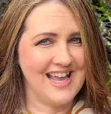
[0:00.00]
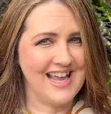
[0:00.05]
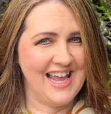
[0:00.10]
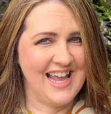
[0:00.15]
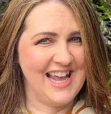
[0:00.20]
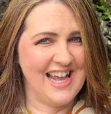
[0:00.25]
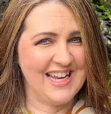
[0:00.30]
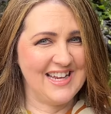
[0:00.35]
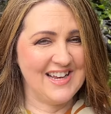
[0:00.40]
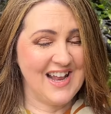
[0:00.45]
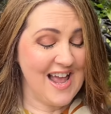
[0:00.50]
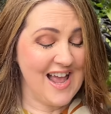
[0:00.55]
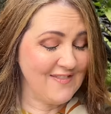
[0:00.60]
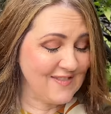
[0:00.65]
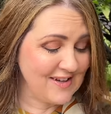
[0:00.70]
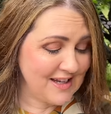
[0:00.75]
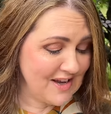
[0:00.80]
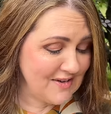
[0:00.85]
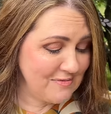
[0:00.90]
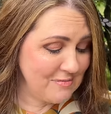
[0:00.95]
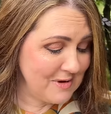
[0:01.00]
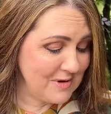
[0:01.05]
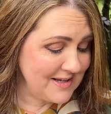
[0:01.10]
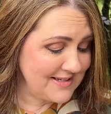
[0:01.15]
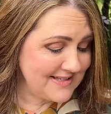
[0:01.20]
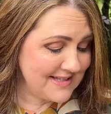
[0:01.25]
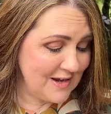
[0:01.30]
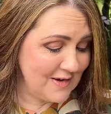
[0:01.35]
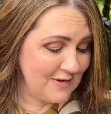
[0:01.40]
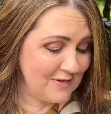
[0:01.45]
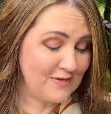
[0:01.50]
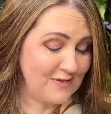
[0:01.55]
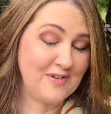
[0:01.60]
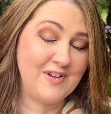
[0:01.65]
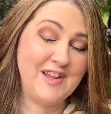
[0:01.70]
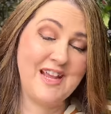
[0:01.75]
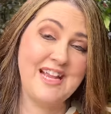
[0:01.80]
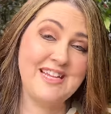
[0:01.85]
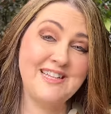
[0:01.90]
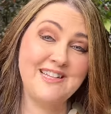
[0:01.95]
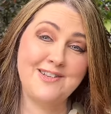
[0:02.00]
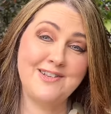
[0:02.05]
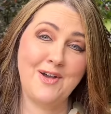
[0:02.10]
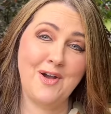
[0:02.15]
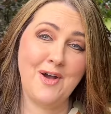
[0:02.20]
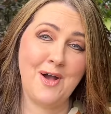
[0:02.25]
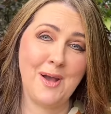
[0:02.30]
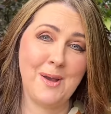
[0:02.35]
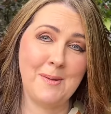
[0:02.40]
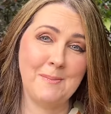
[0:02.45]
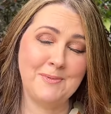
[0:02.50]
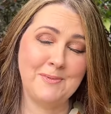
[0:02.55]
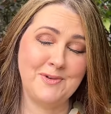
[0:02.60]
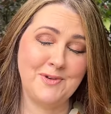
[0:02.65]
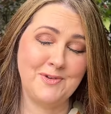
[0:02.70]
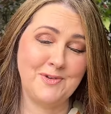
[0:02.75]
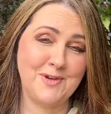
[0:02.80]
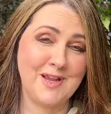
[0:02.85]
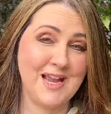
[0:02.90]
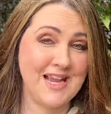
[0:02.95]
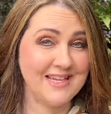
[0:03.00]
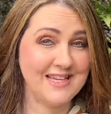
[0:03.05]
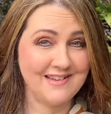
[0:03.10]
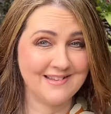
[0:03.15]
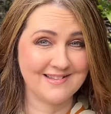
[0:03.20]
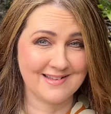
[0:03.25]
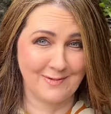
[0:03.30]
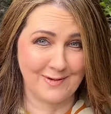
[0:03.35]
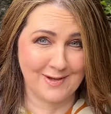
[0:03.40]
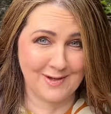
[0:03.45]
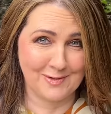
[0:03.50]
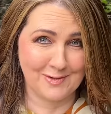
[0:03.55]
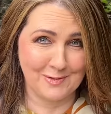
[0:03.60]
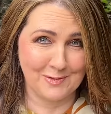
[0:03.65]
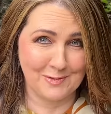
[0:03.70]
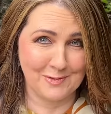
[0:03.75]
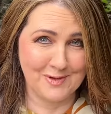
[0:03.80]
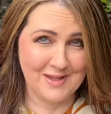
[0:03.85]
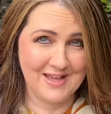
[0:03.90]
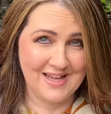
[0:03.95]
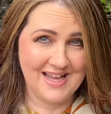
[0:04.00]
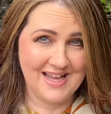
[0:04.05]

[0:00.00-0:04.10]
and I haven't left myself any time to do any sewing at all.